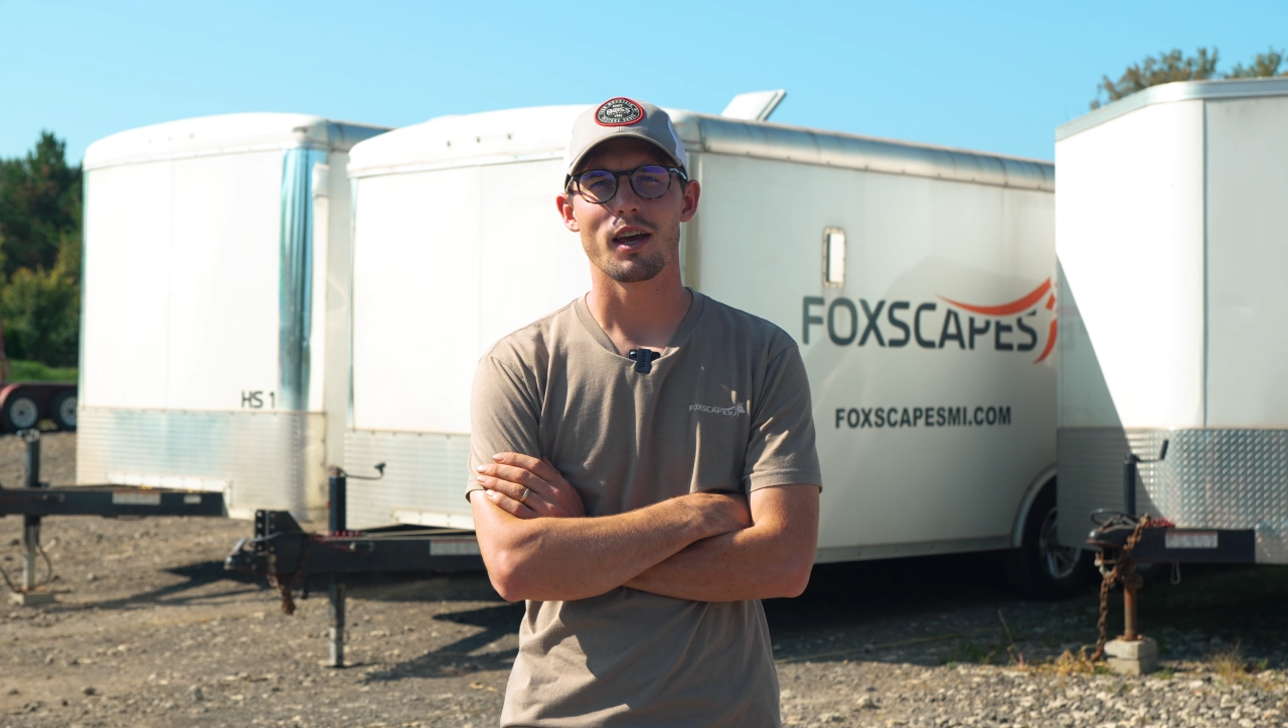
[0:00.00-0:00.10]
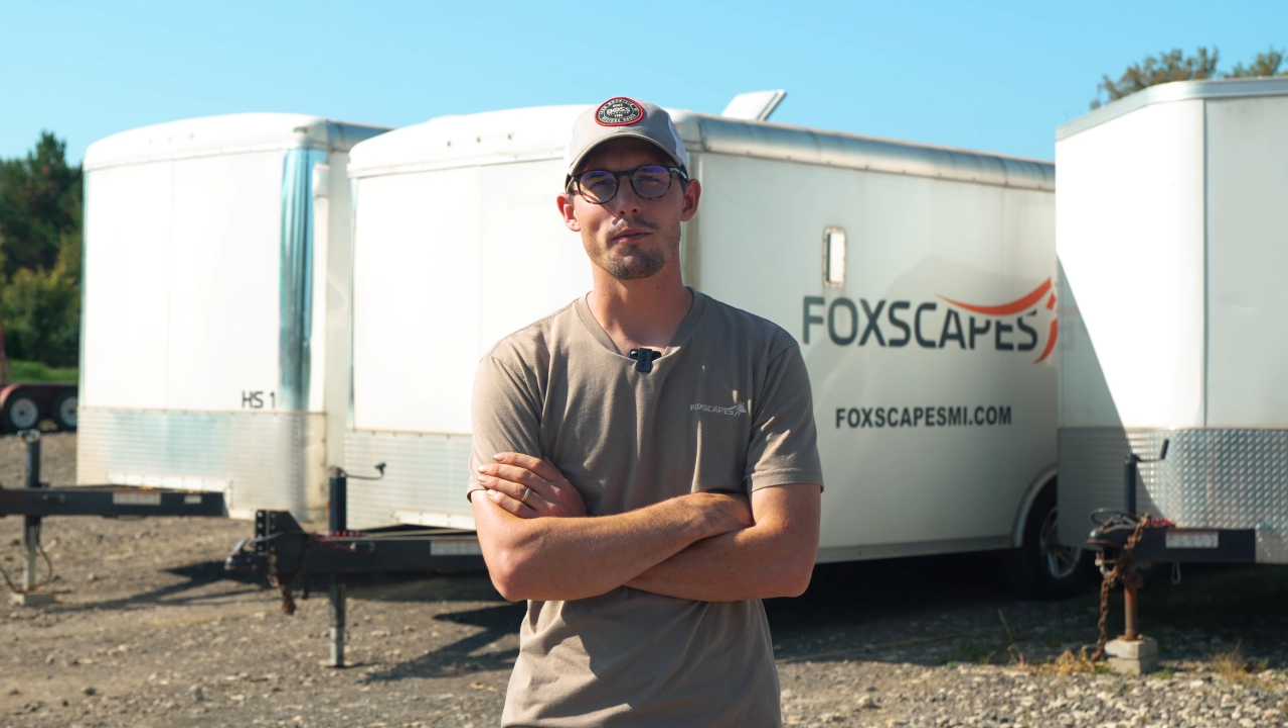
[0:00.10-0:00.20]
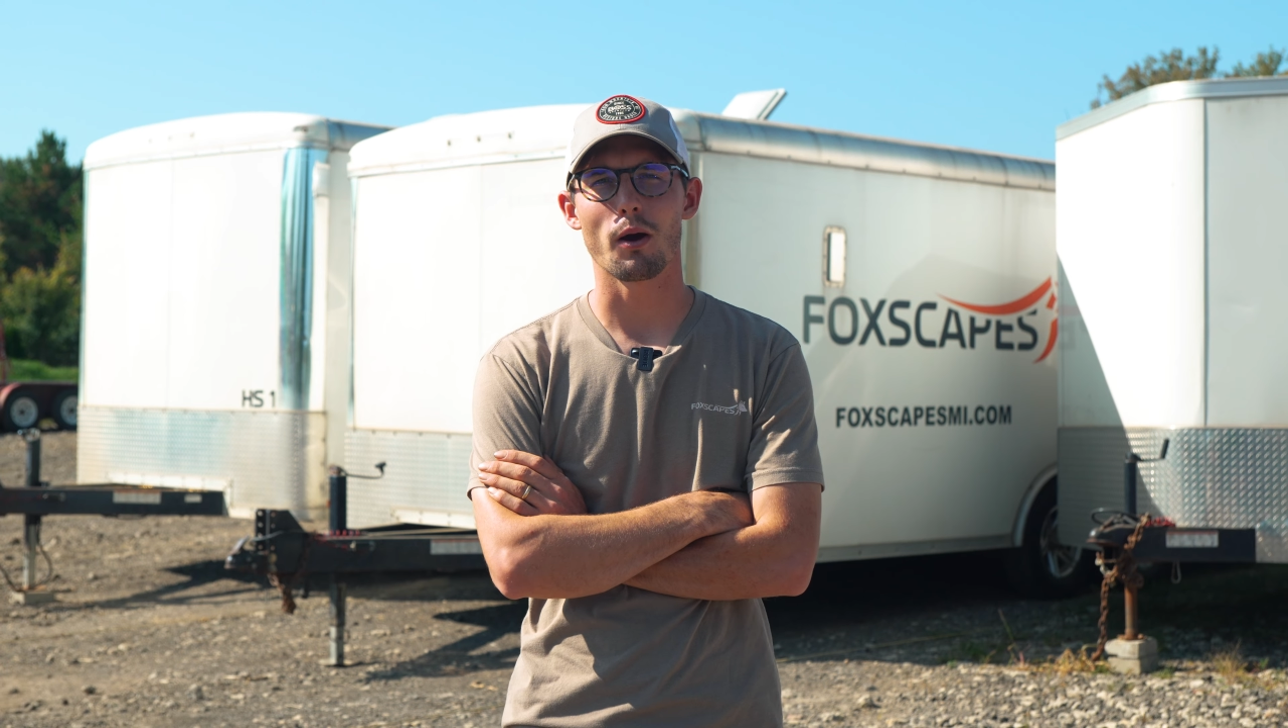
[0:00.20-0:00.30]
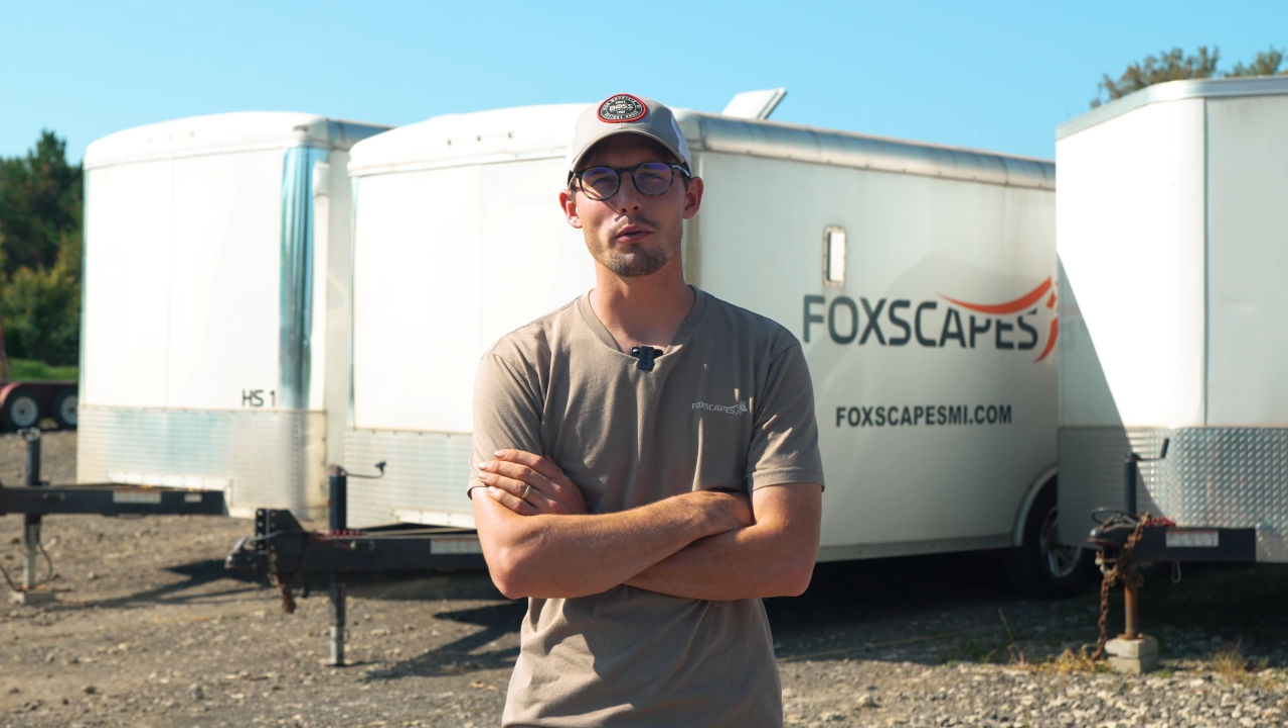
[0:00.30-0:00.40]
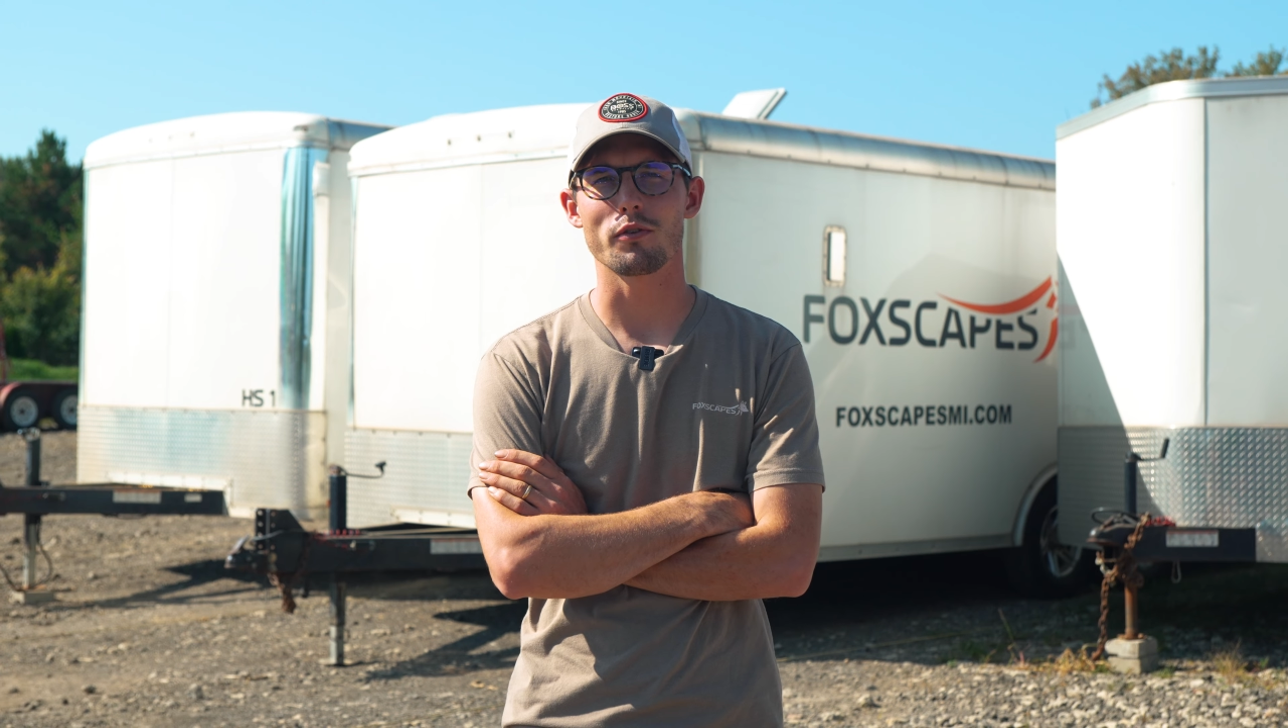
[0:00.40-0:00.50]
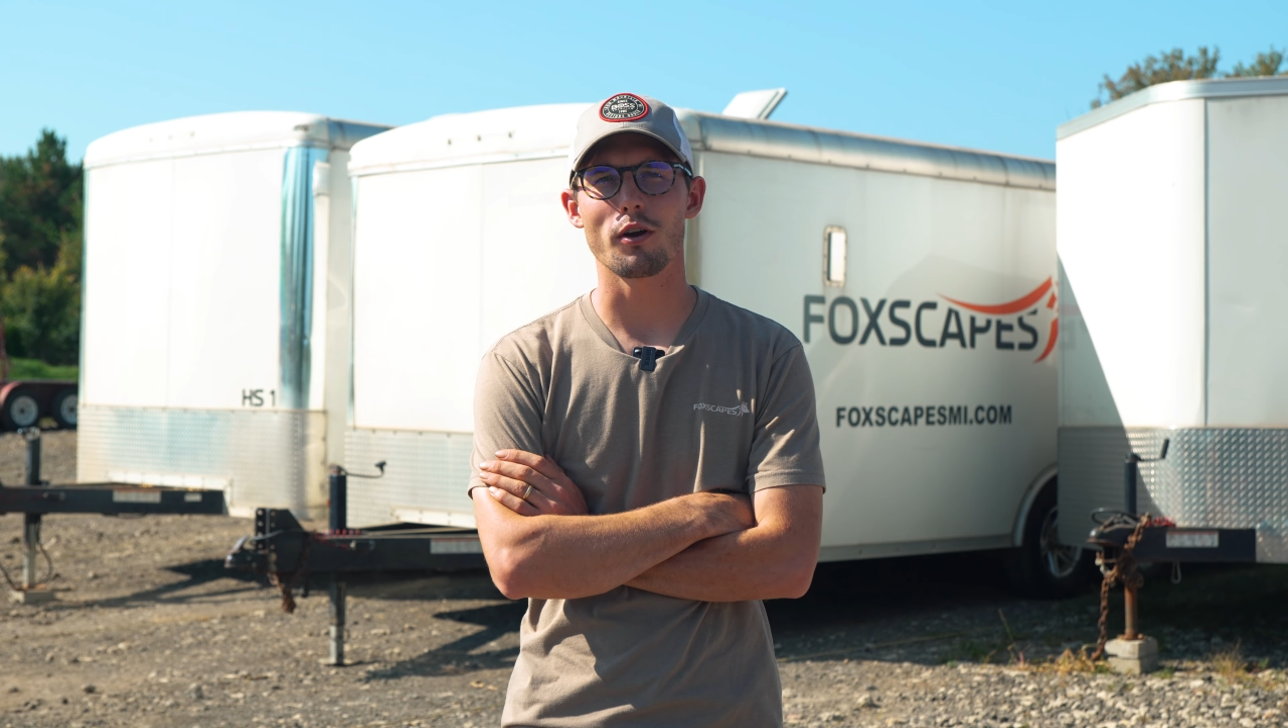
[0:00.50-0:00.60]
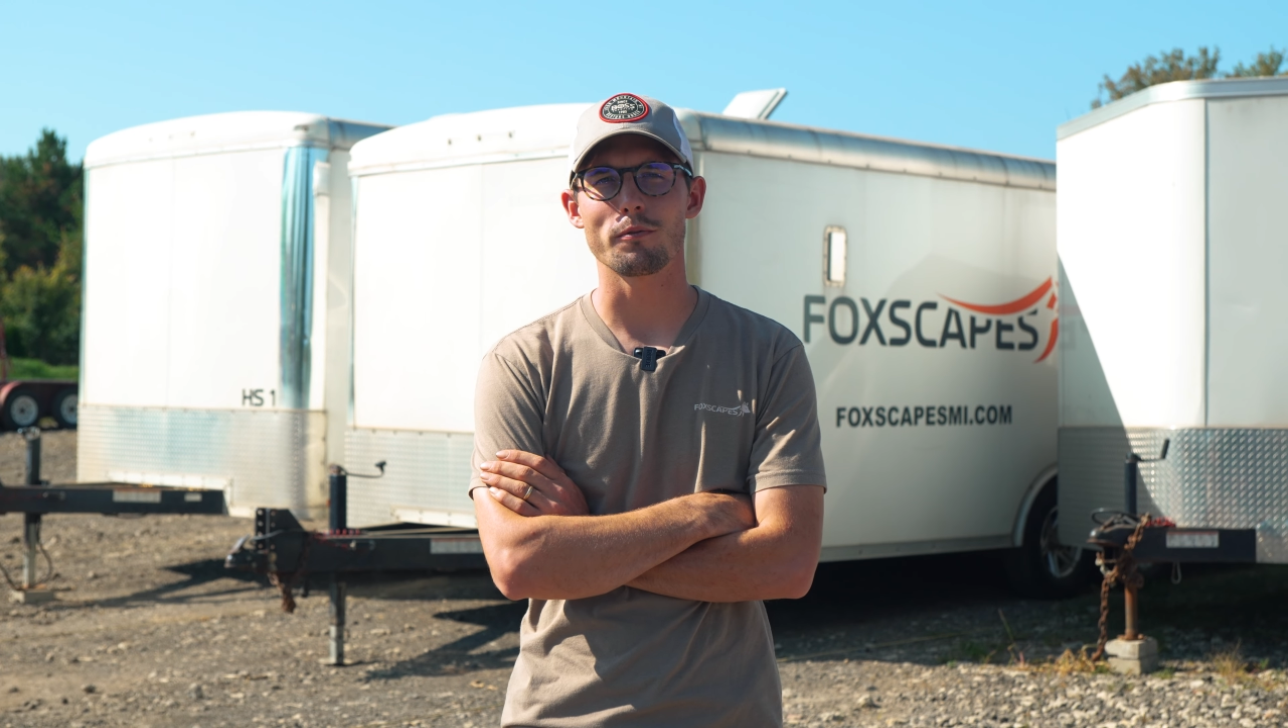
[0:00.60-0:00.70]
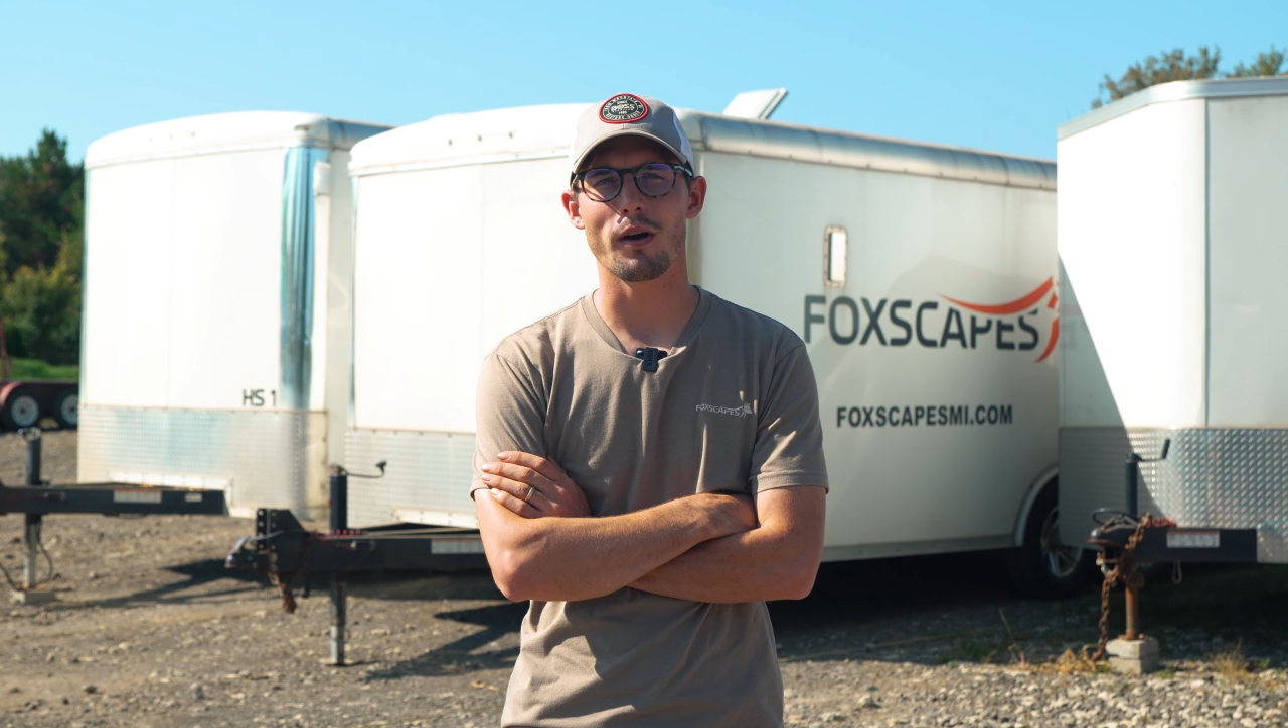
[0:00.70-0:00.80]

If I was starting